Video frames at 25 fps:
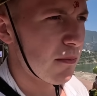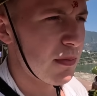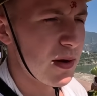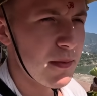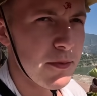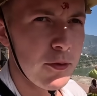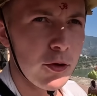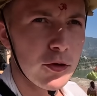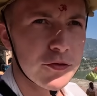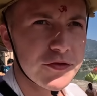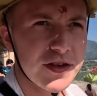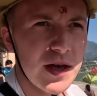
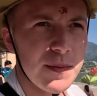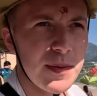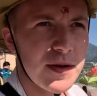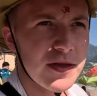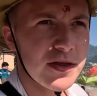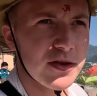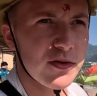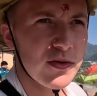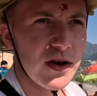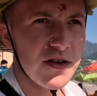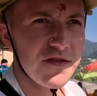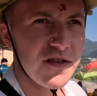People dip
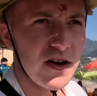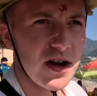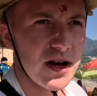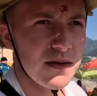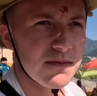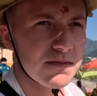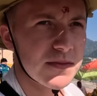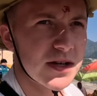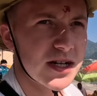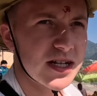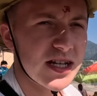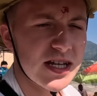in the river,
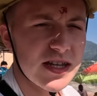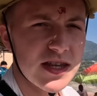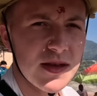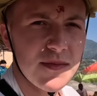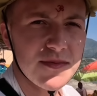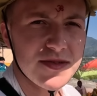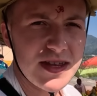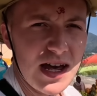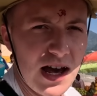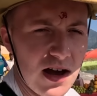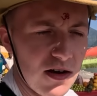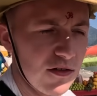clean
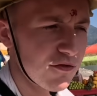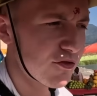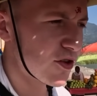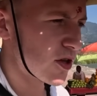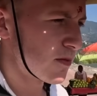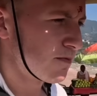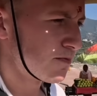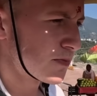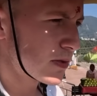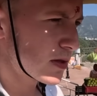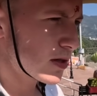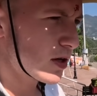themselves,
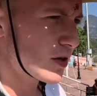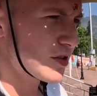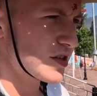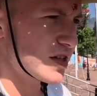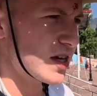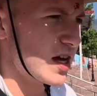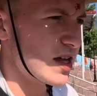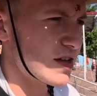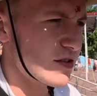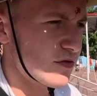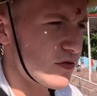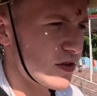because
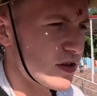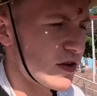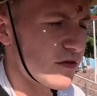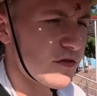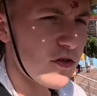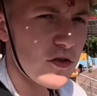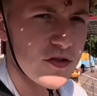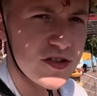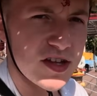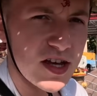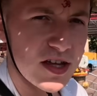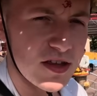it gets rid of
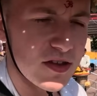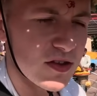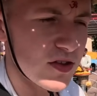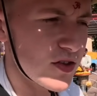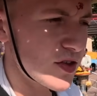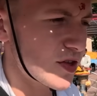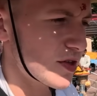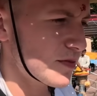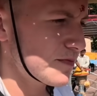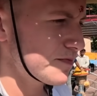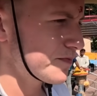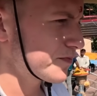your
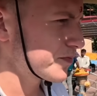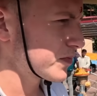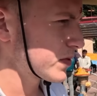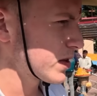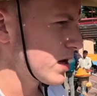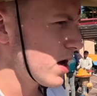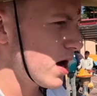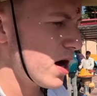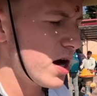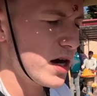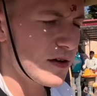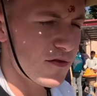sins.
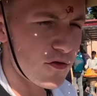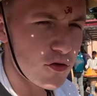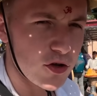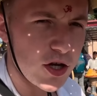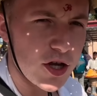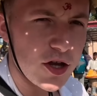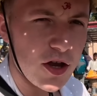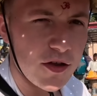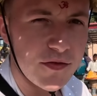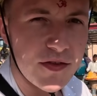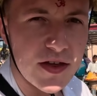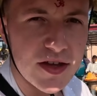I've
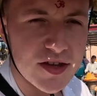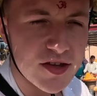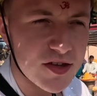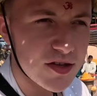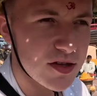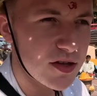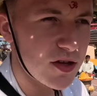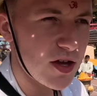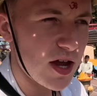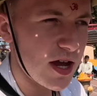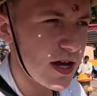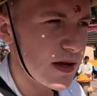already done this
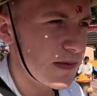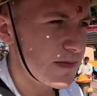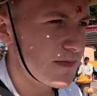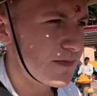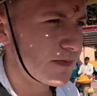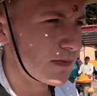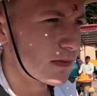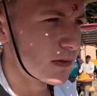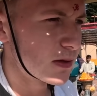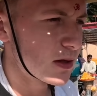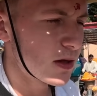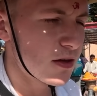today,
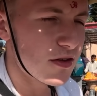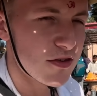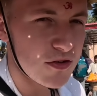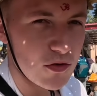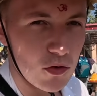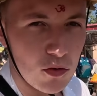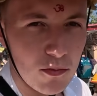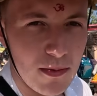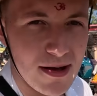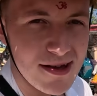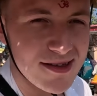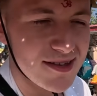
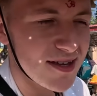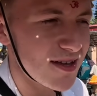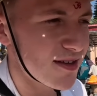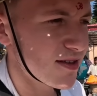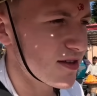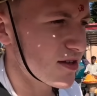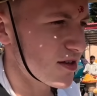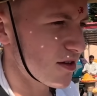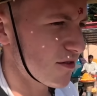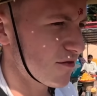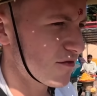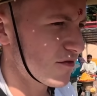so all my
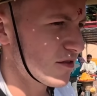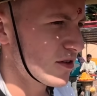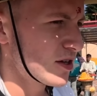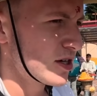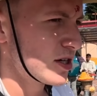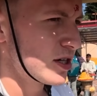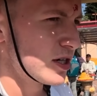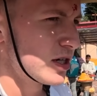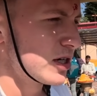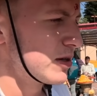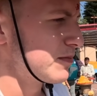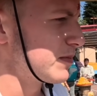sins have
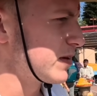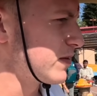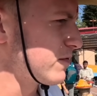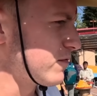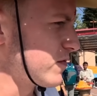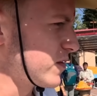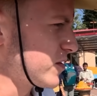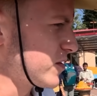been